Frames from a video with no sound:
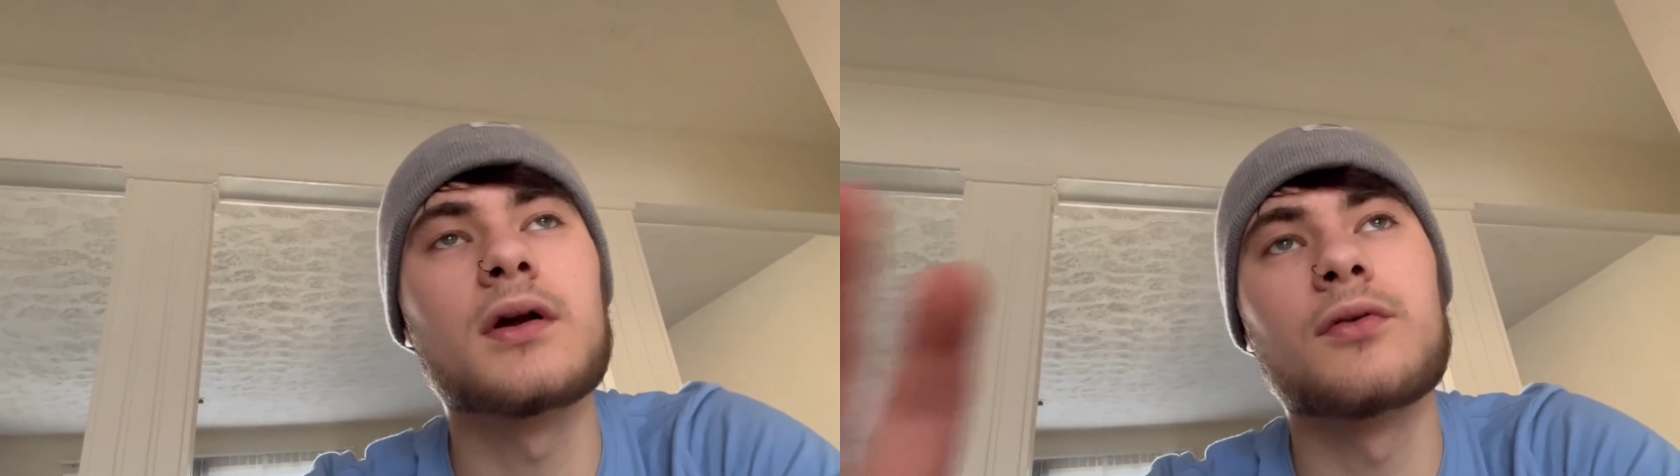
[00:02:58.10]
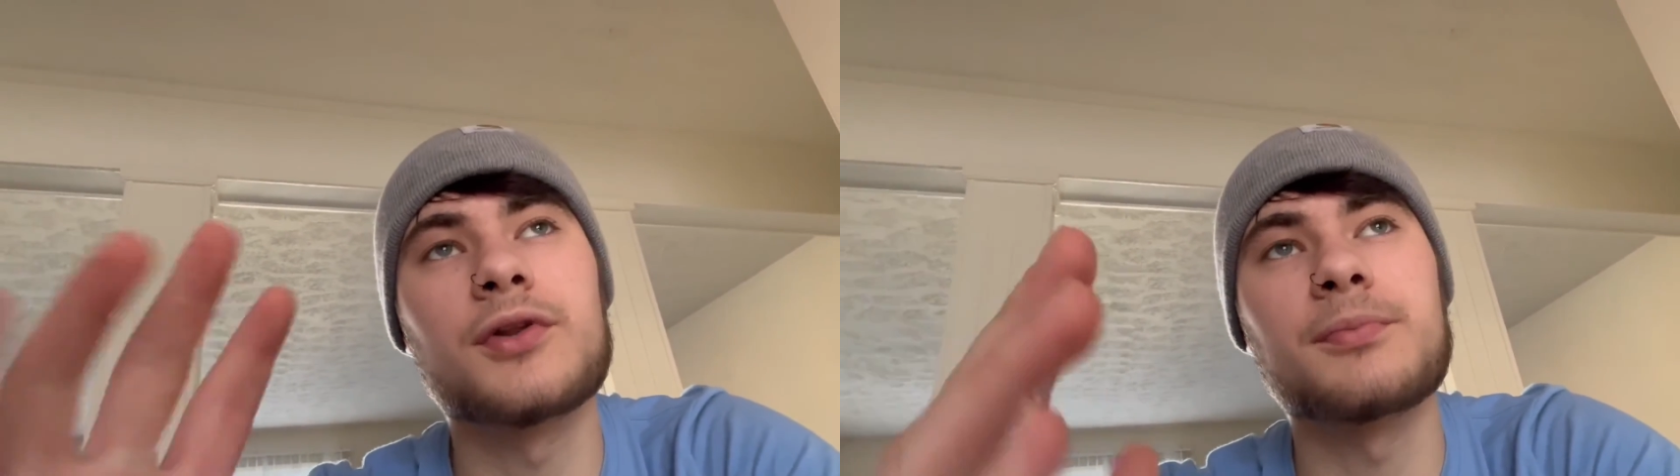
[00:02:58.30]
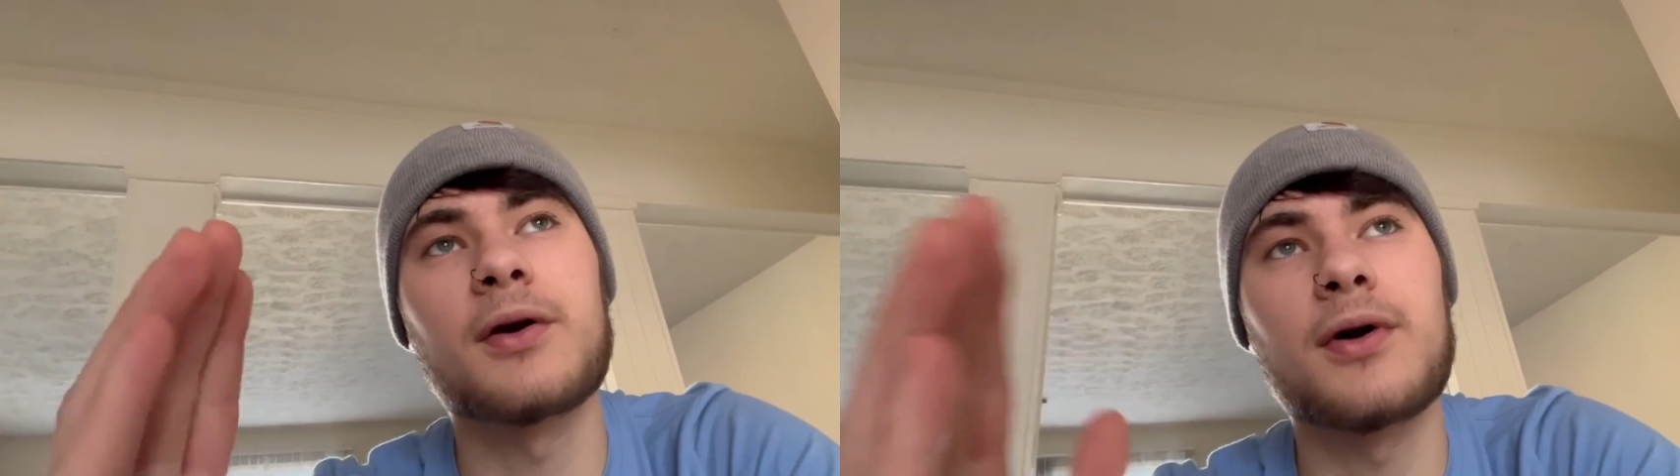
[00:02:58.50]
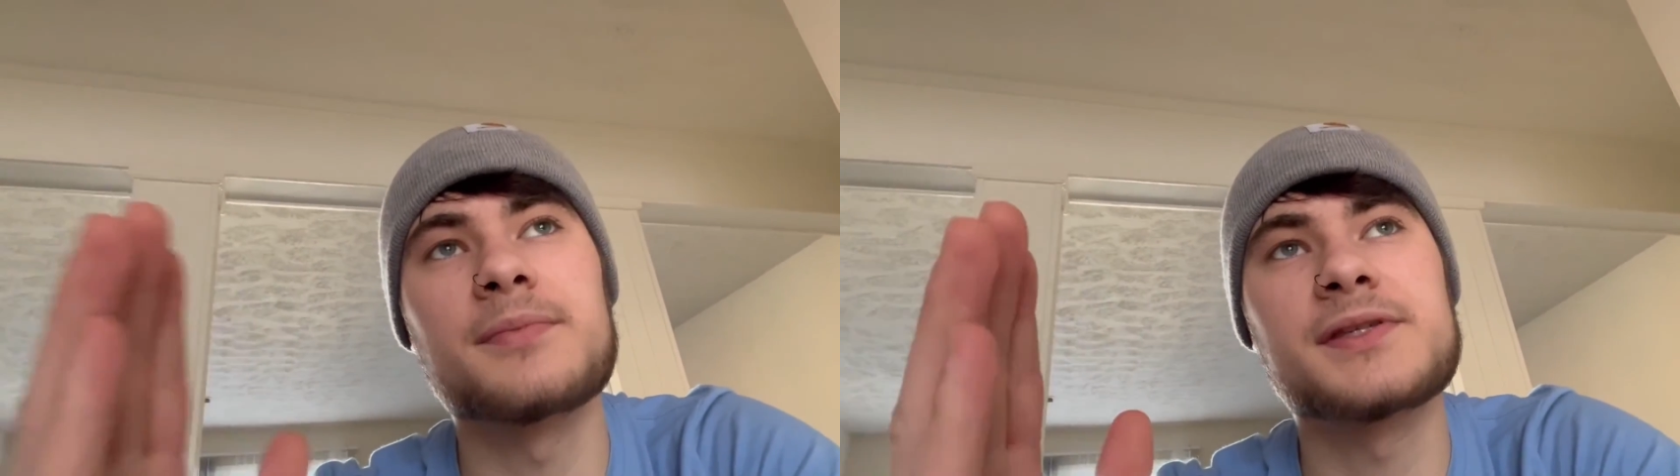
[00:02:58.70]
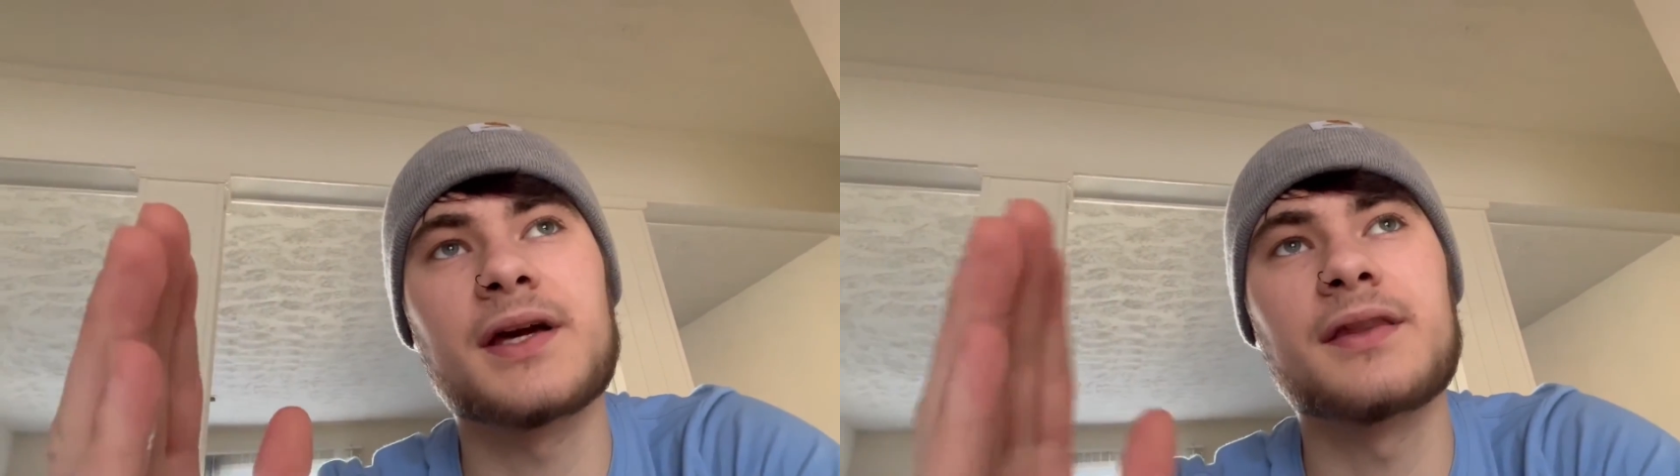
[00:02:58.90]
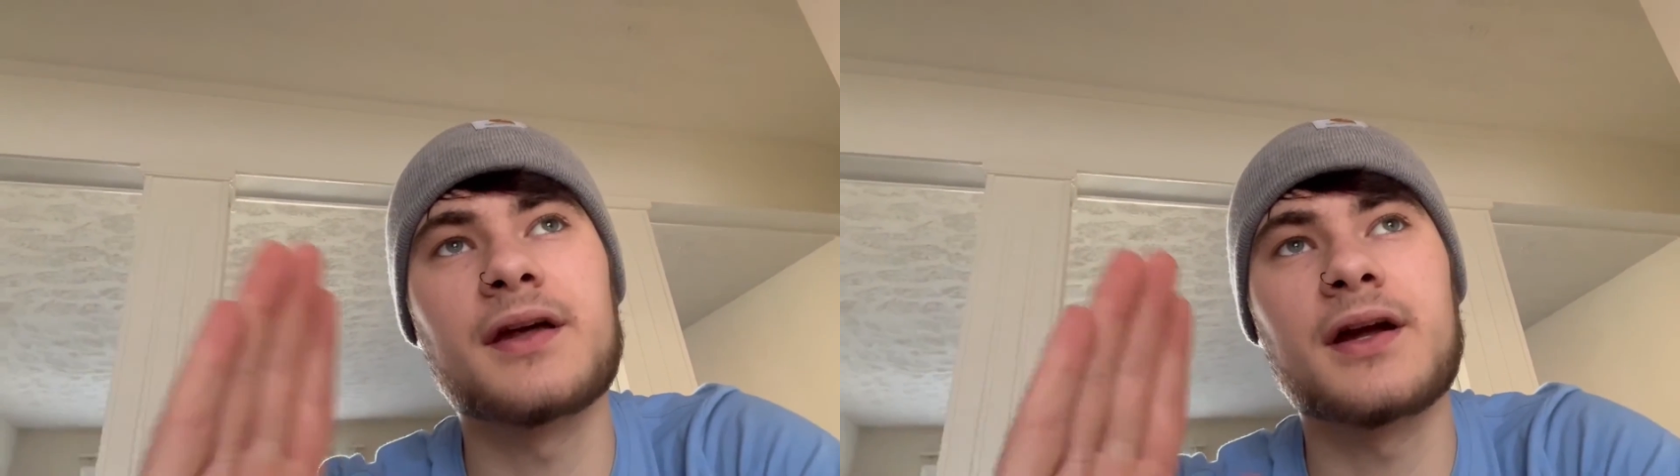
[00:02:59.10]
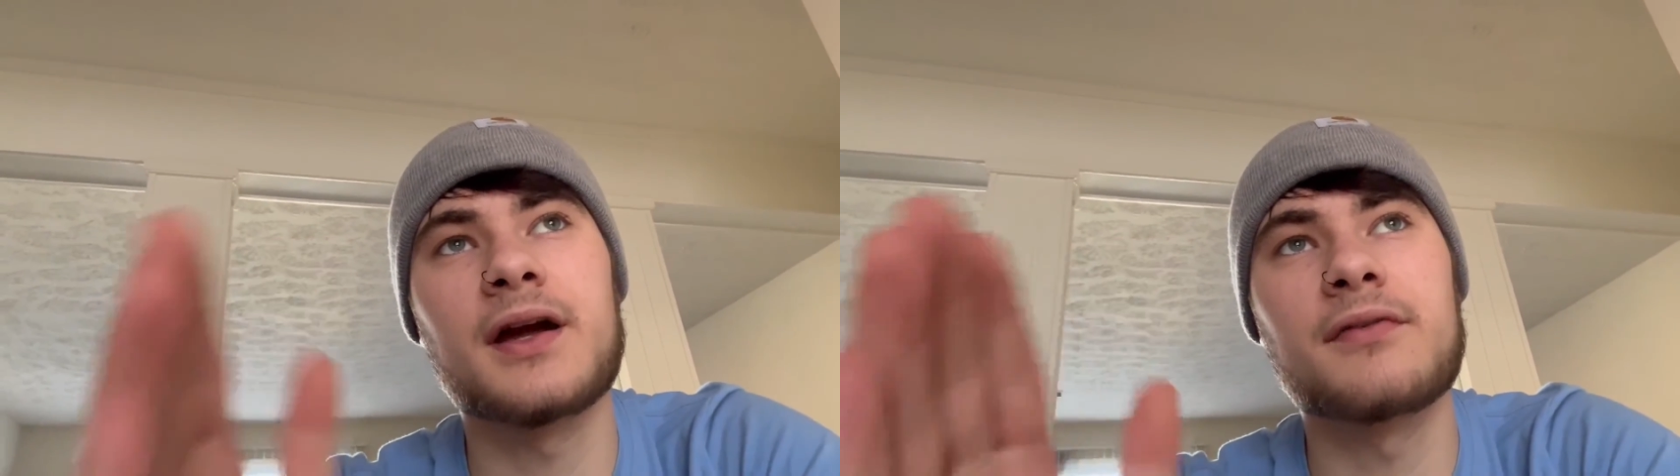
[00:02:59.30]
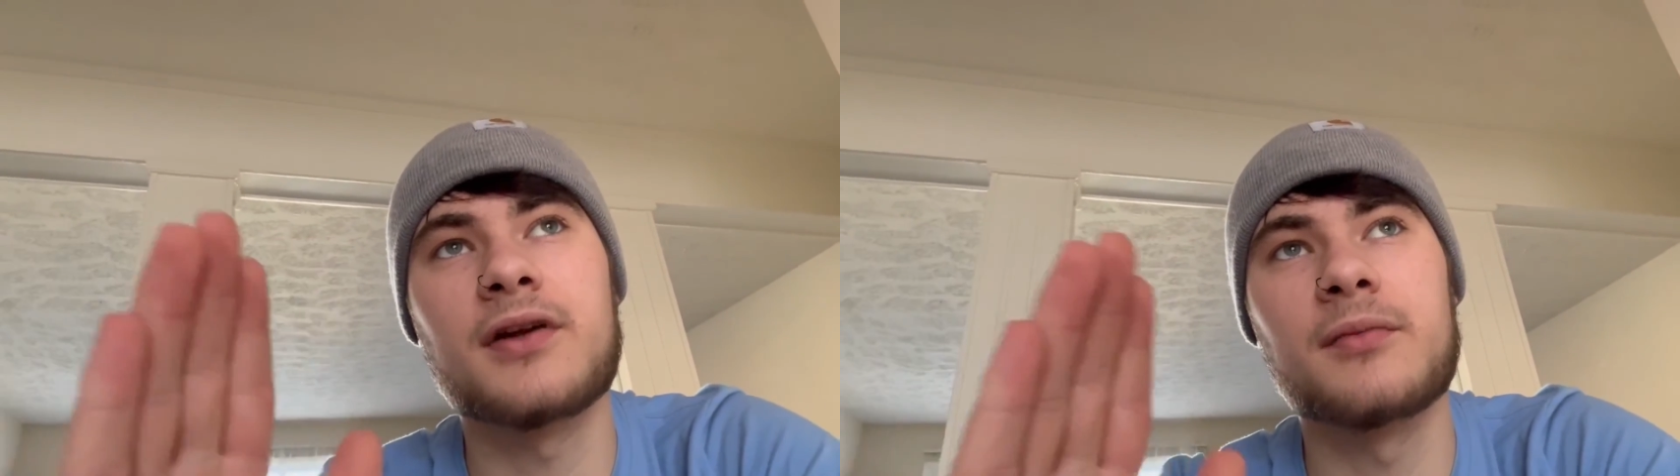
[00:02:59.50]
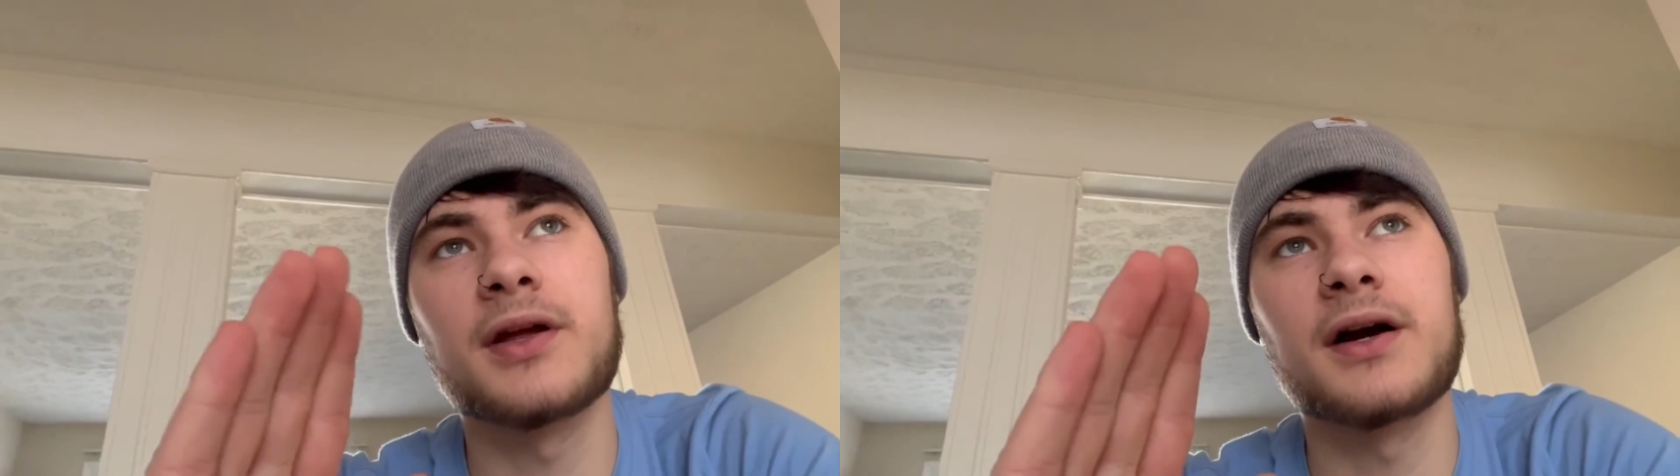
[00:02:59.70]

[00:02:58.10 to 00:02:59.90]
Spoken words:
with my website that I have coming